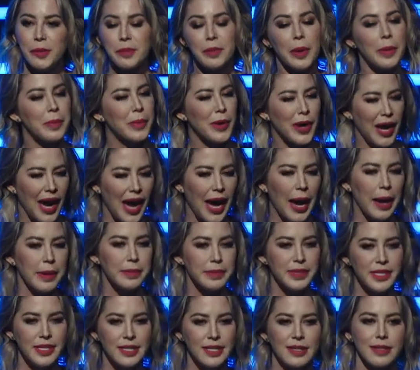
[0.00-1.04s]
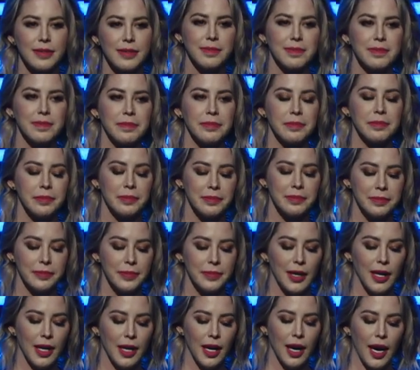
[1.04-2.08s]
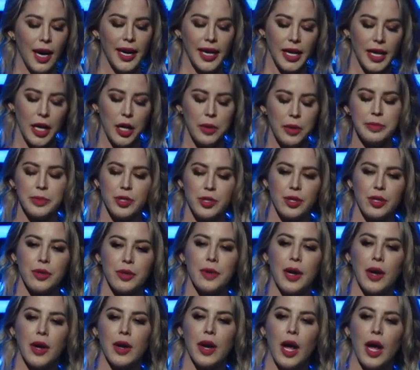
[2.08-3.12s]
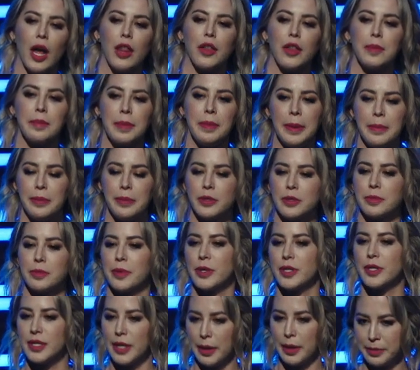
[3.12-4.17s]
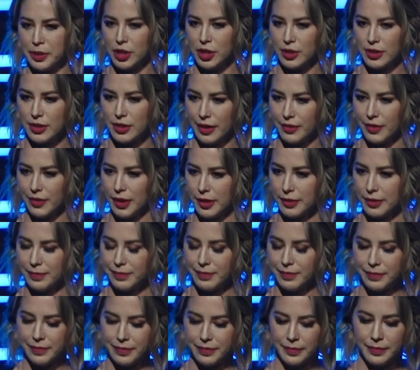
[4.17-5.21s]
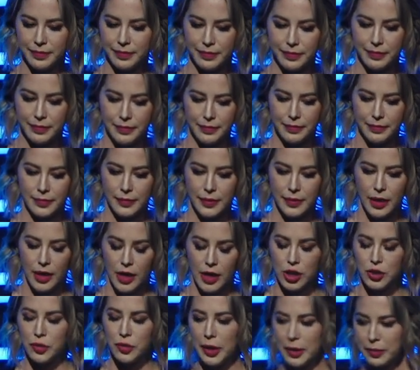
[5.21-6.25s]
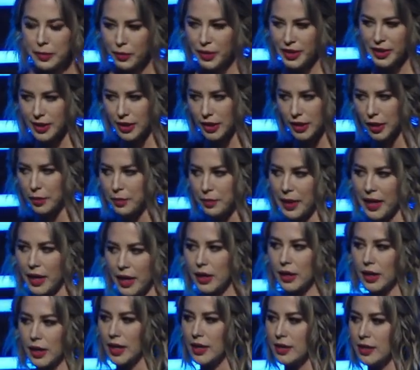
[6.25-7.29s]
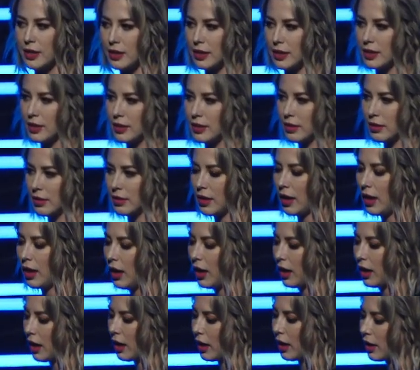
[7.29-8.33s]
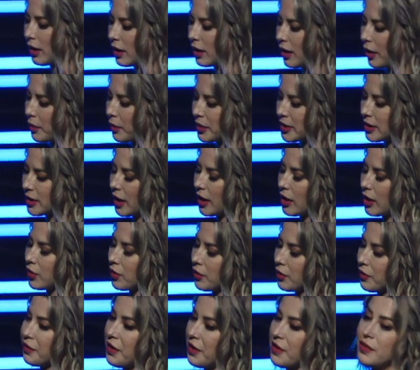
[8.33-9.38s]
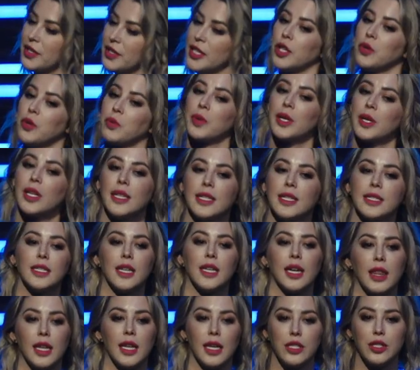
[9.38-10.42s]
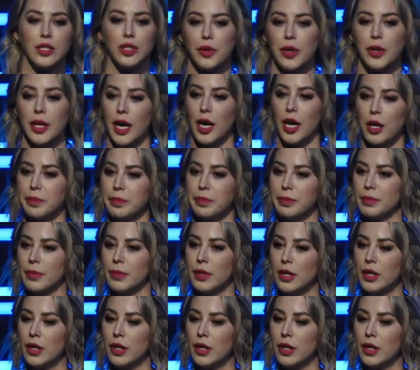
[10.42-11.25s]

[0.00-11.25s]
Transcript: But perhaps I can help turn around other people's perceptions of it. So I recently made a list that was titled 15 Realistic Things You Can Help